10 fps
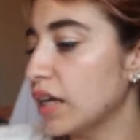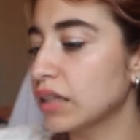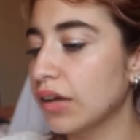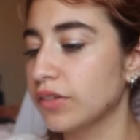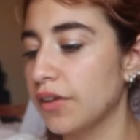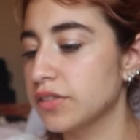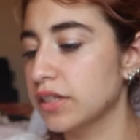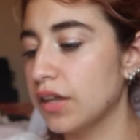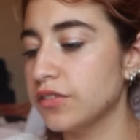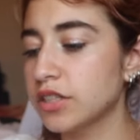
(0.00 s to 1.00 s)
I love
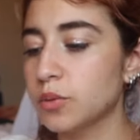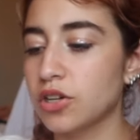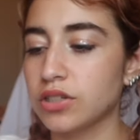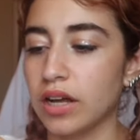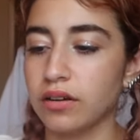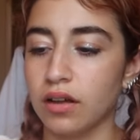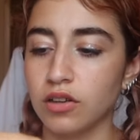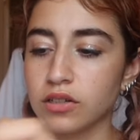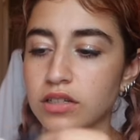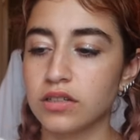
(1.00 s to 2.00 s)
Lovesick. Lovesick was such an era.
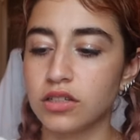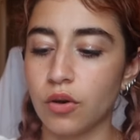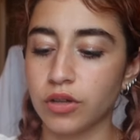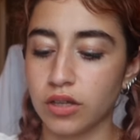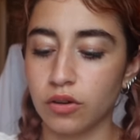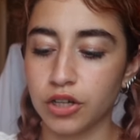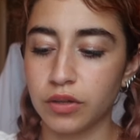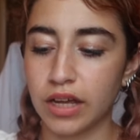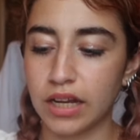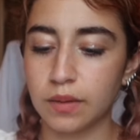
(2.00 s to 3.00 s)
Also, this is so cute. Are you
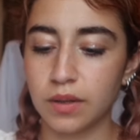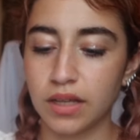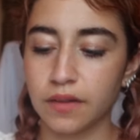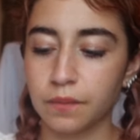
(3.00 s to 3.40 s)
kidding me?